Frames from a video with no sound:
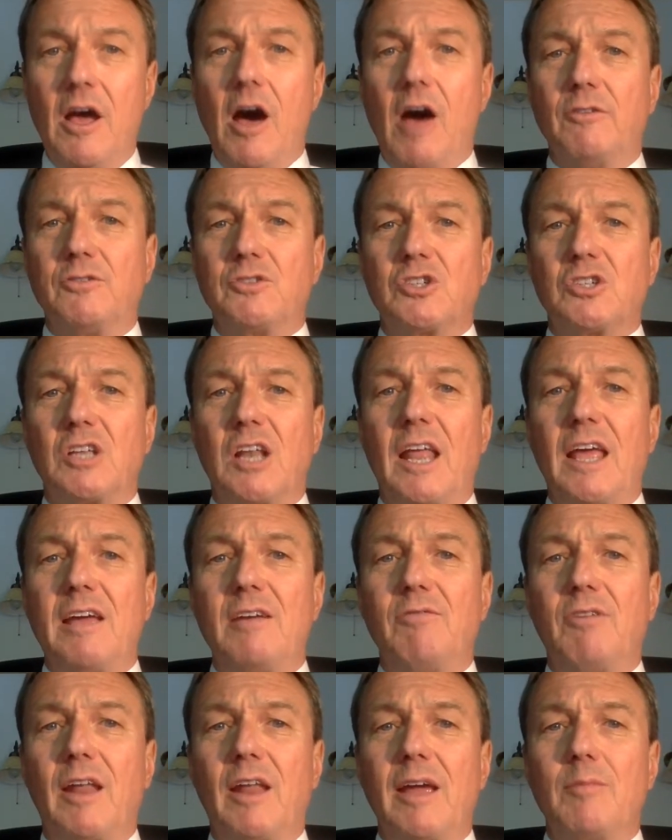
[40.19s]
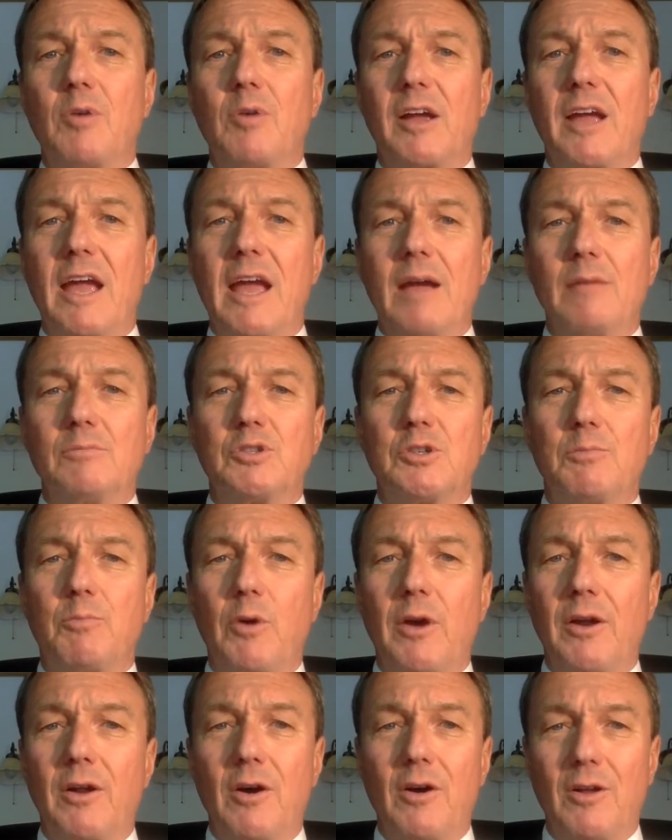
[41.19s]
of slave labor camps
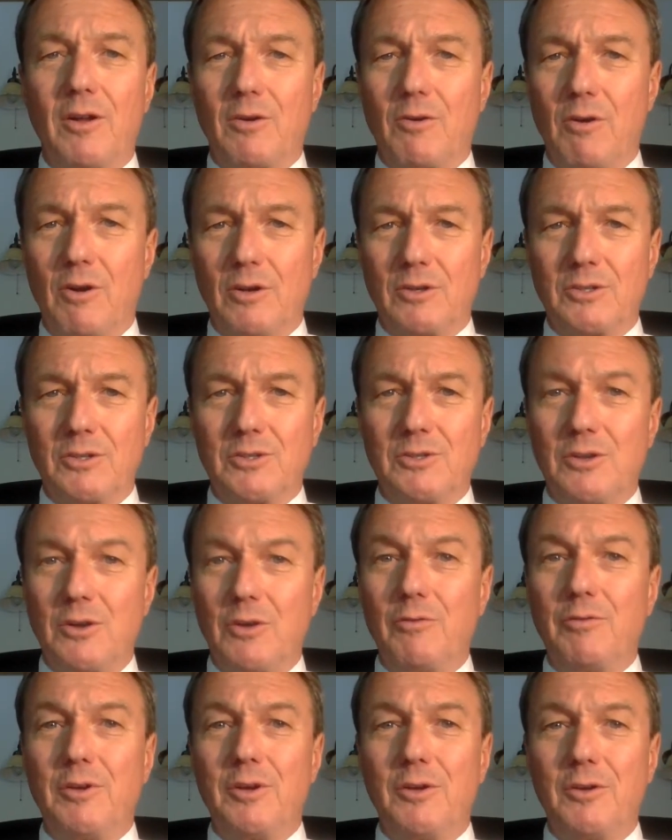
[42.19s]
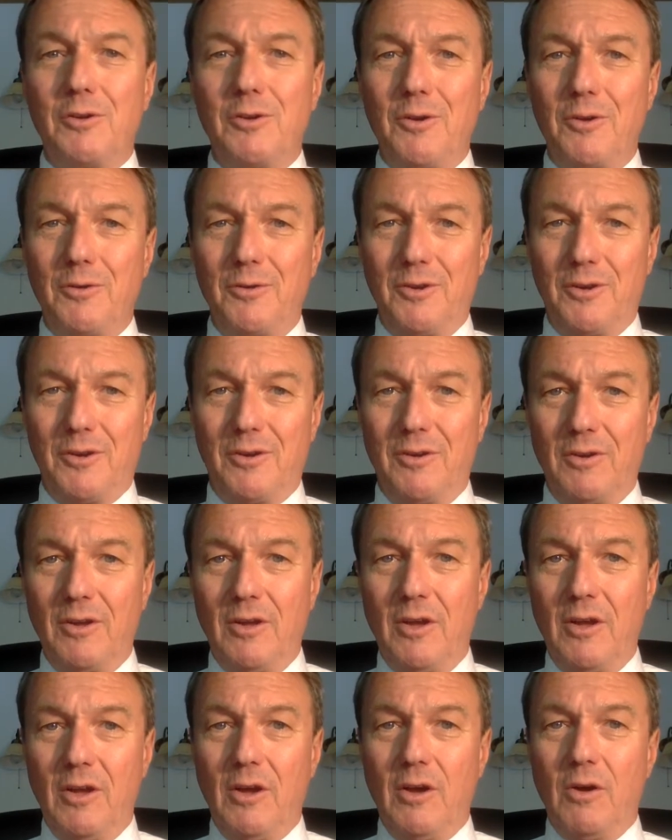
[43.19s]
spread all across the Soviet Union,
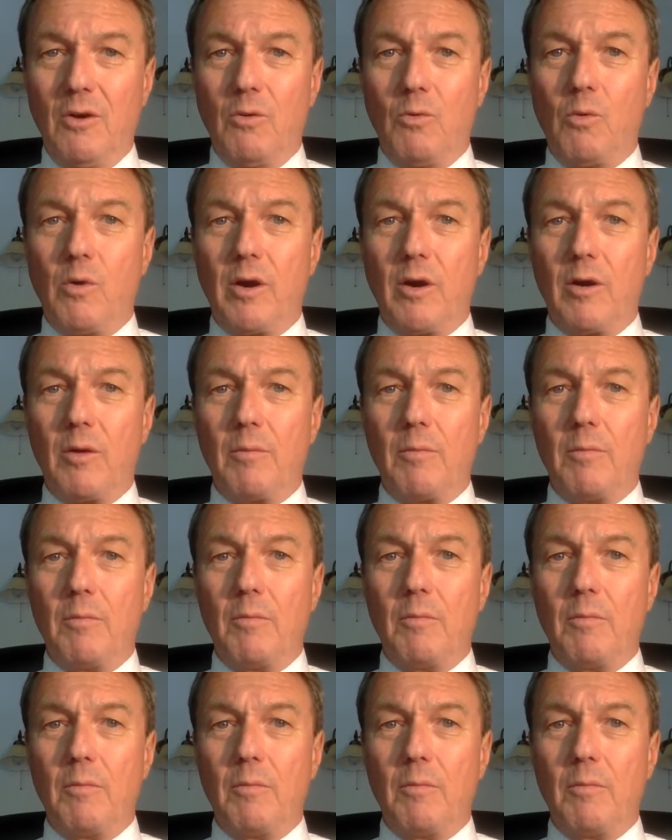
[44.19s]
where